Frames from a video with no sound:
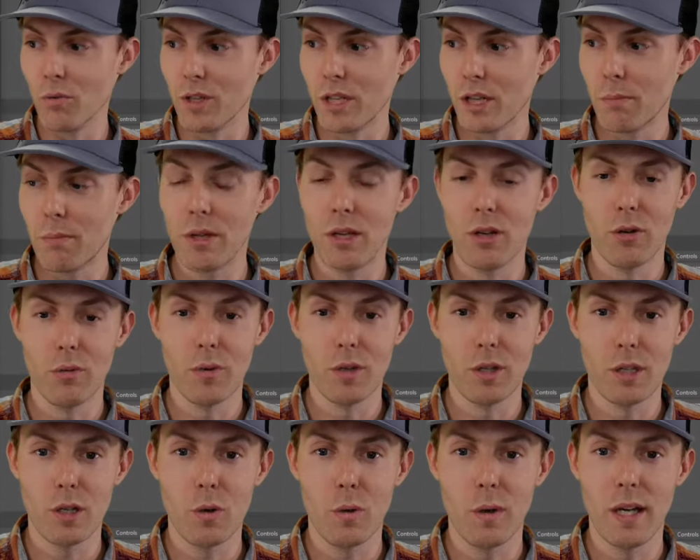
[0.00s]
reappear
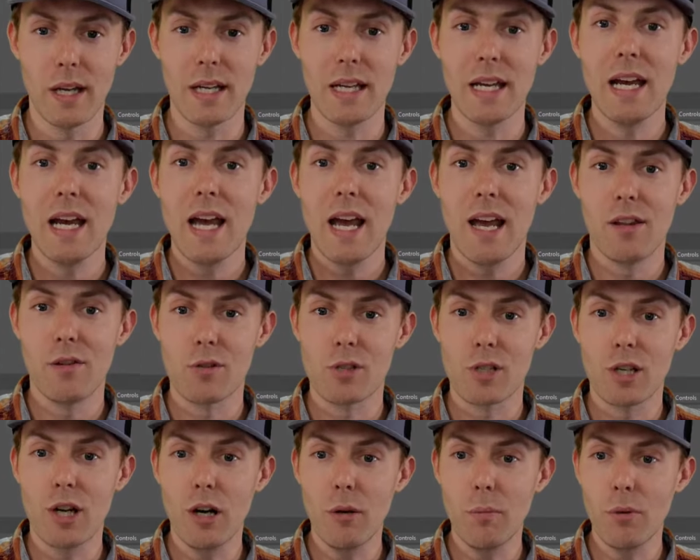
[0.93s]
really quick. And there's
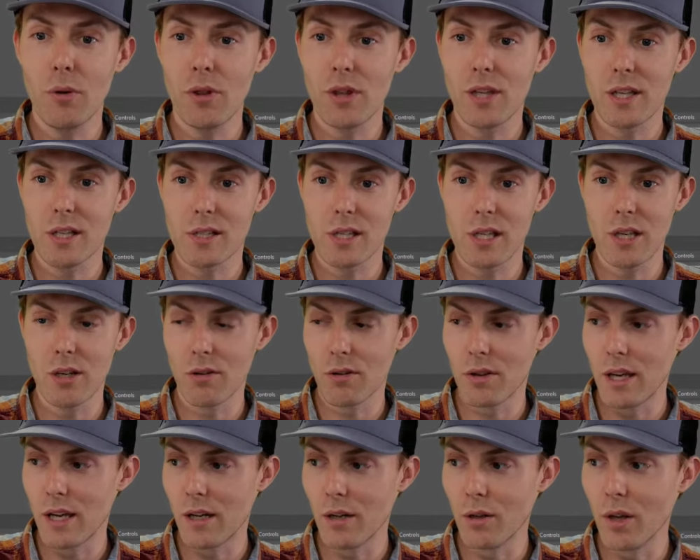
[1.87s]
a couple things here
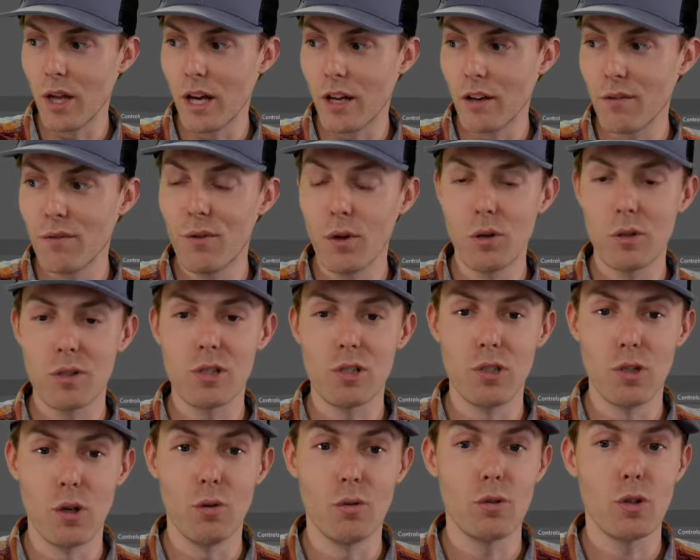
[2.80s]
that a lot of folks
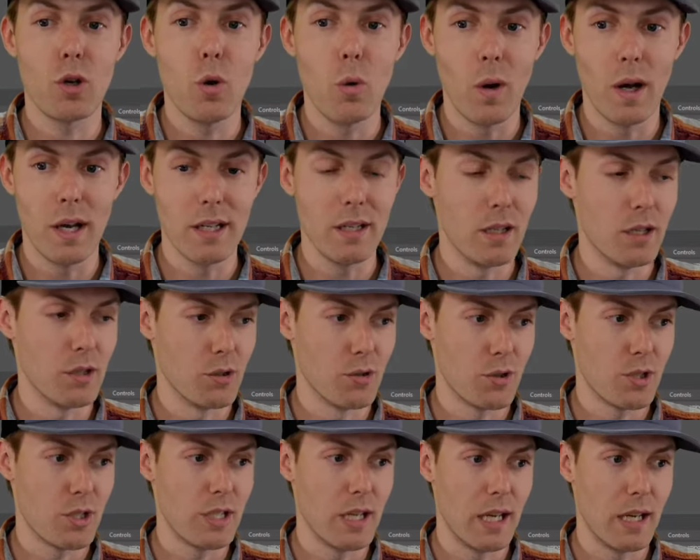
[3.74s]
don't quite
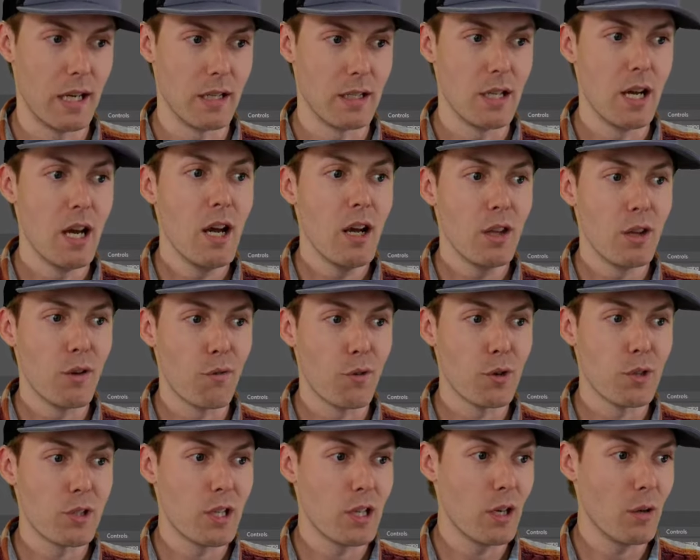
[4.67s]
understand. The
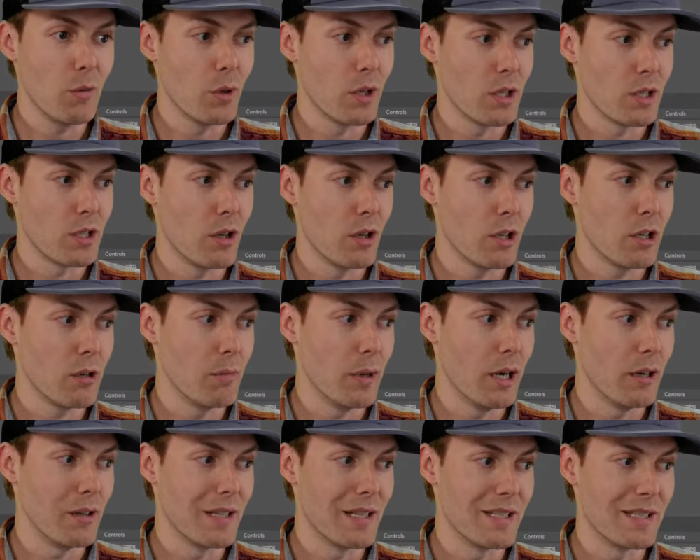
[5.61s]
first thing I want to talk
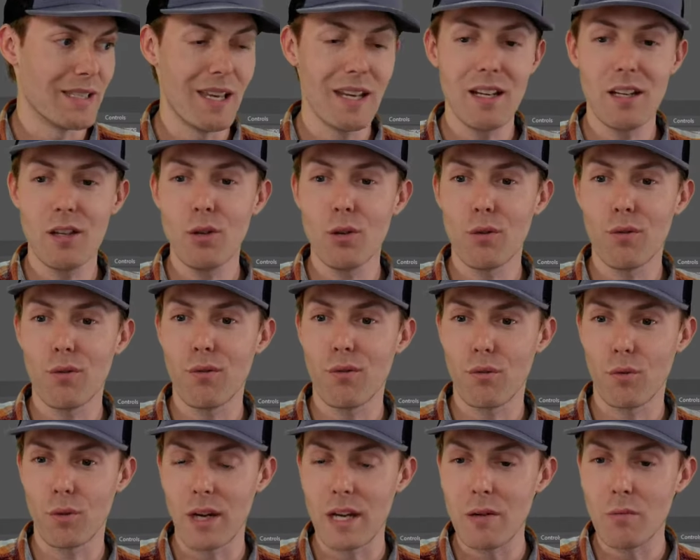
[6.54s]
about is getting your
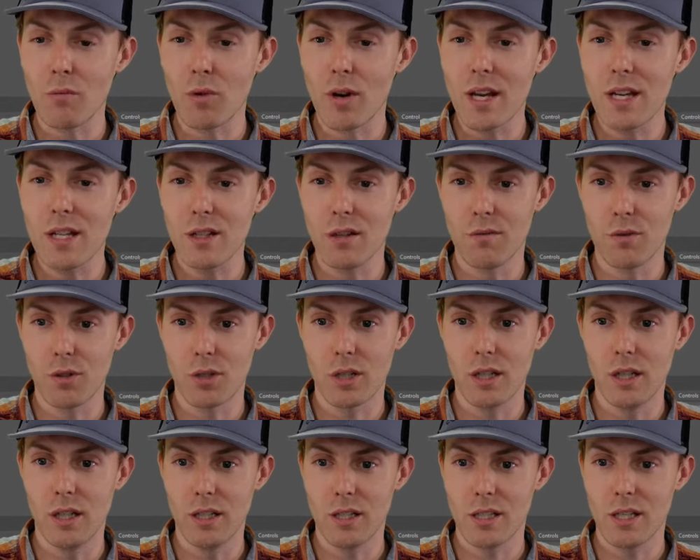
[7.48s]
frame rate of your
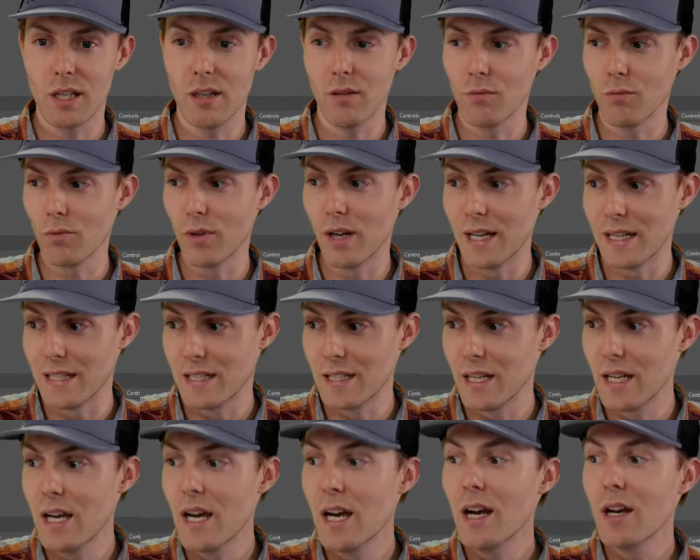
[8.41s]
content right.
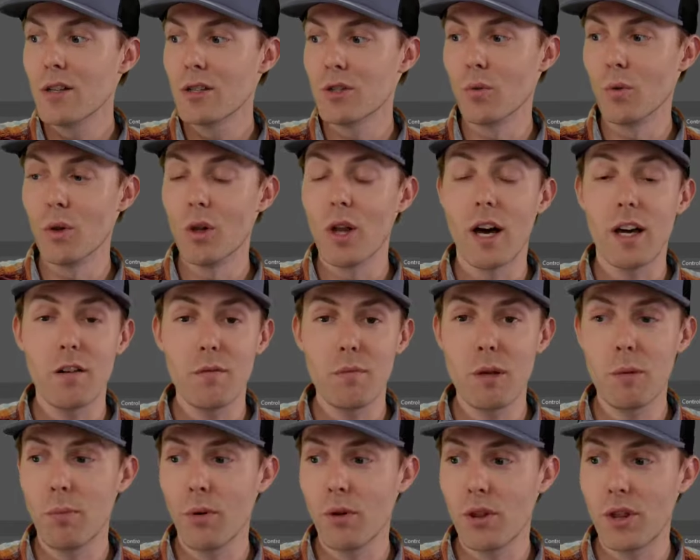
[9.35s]
So a lot of
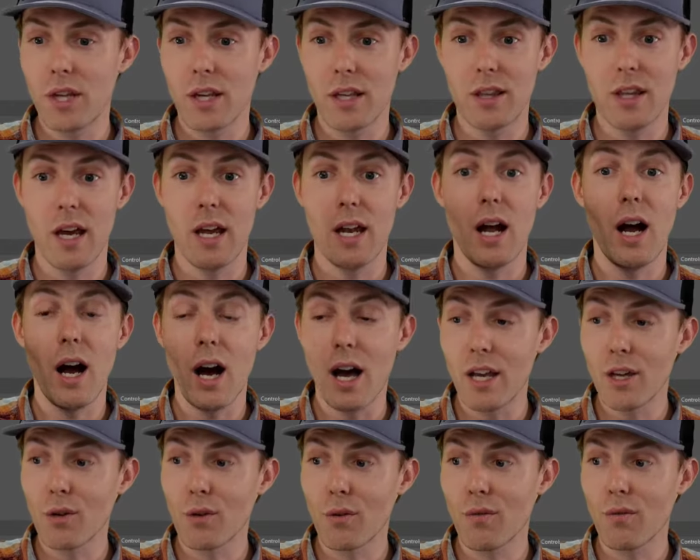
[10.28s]
people think that
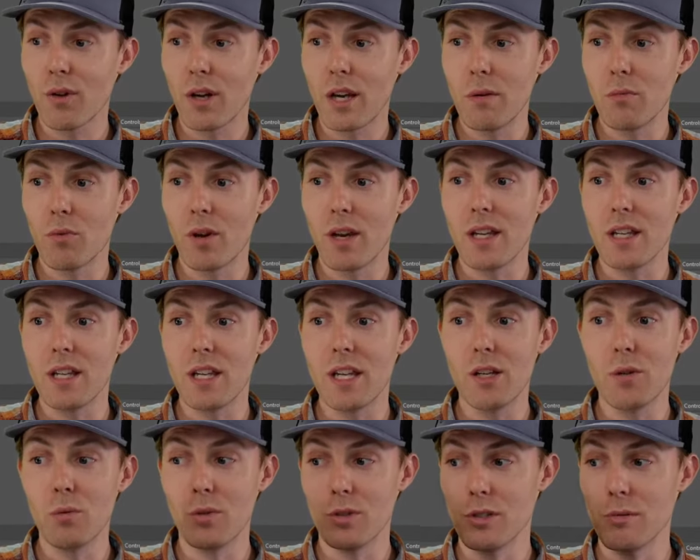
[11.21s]
higher frame rate
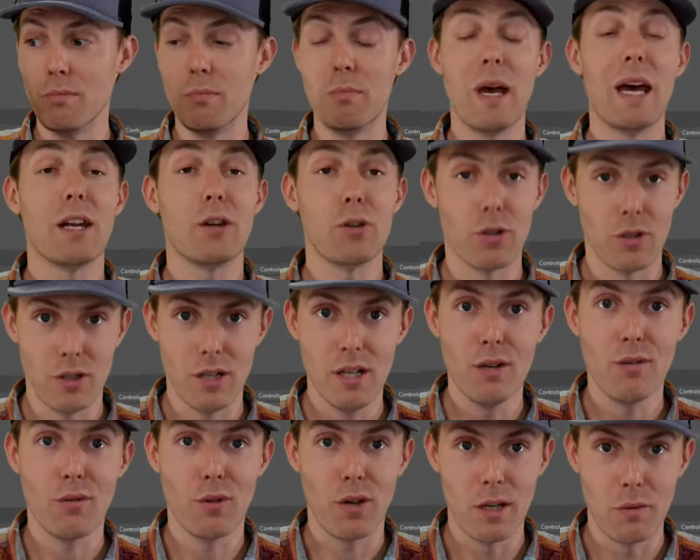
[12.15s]
equals better
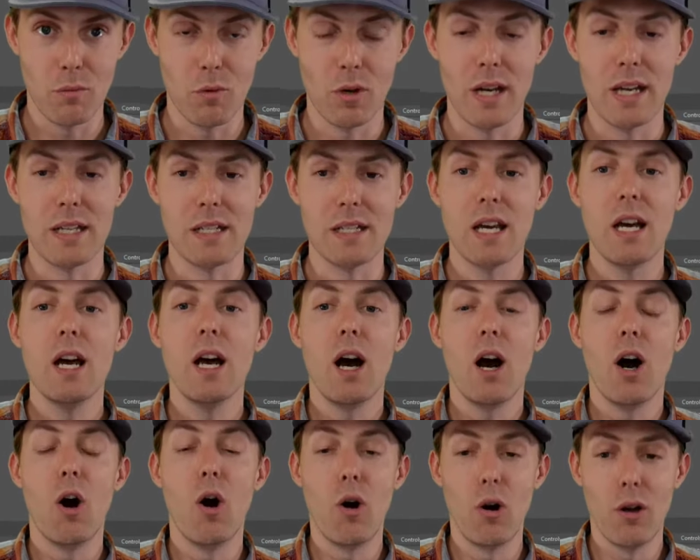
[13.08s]
frame rate
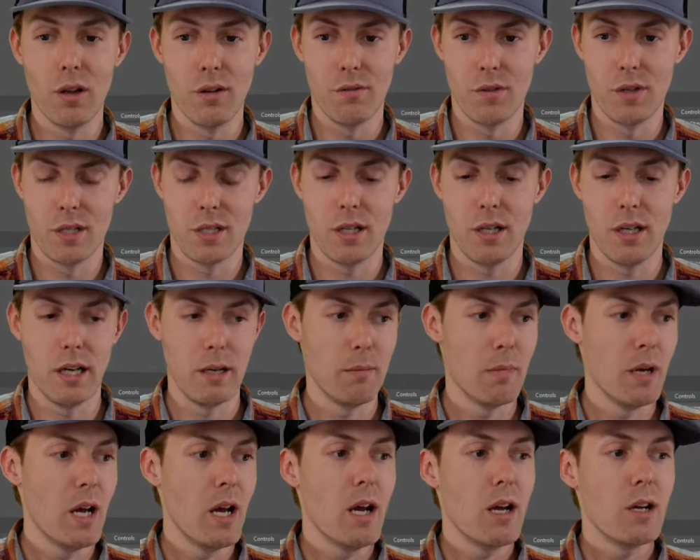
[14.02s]
all of the time.
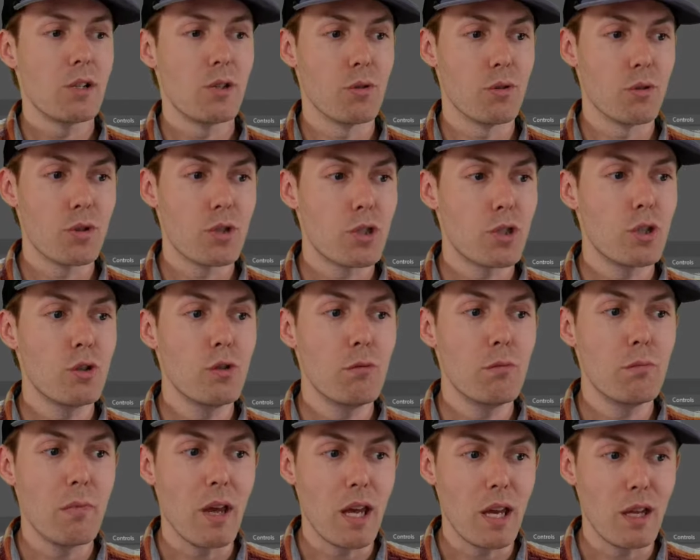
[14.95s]
So there's two
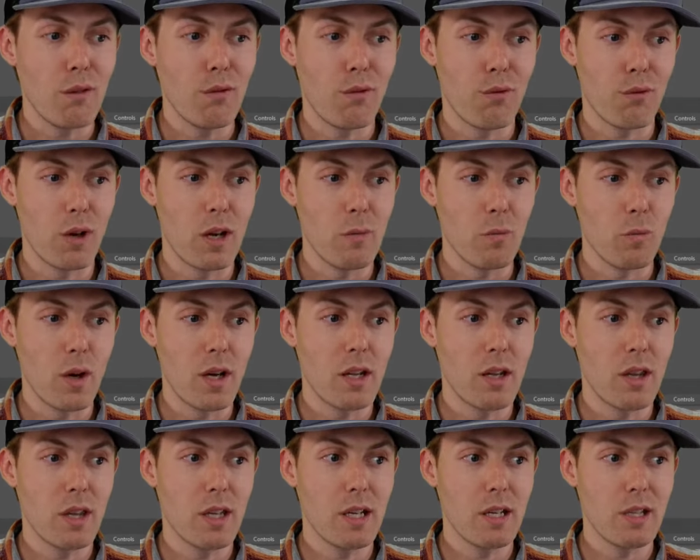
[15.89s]
main frame
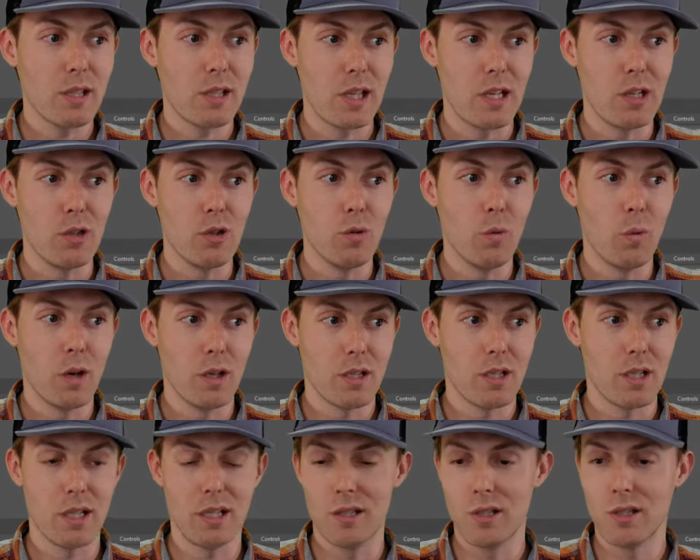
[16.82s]
rate things that you want
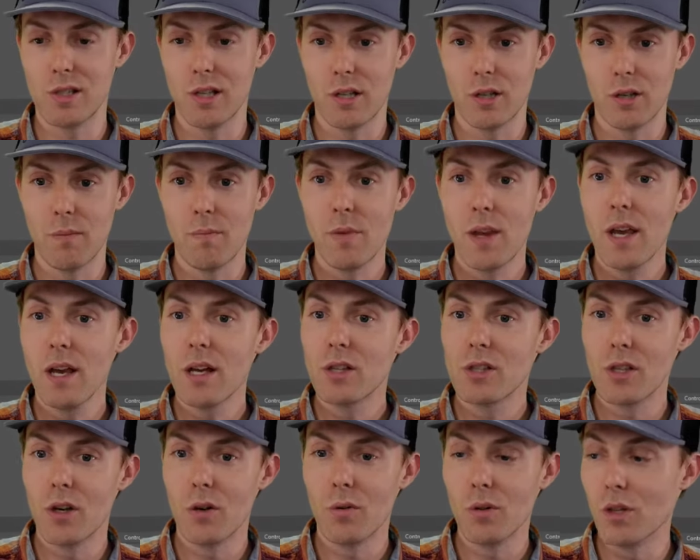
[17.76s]
to consider.
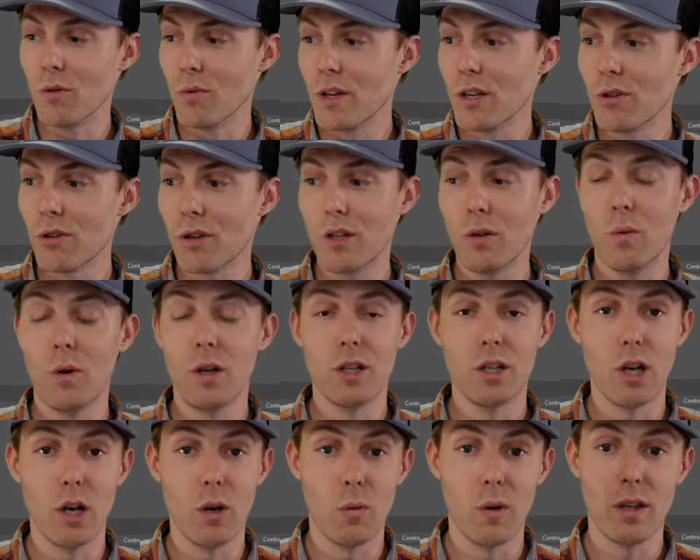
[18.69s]
So you're either going to want
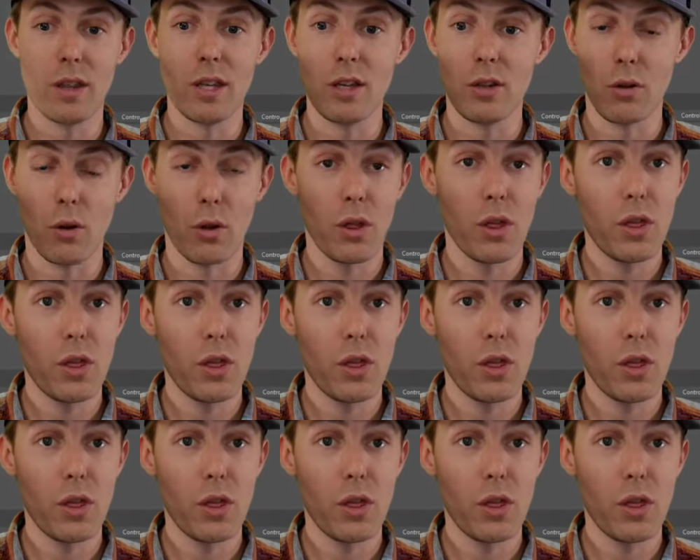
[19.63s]
to go with either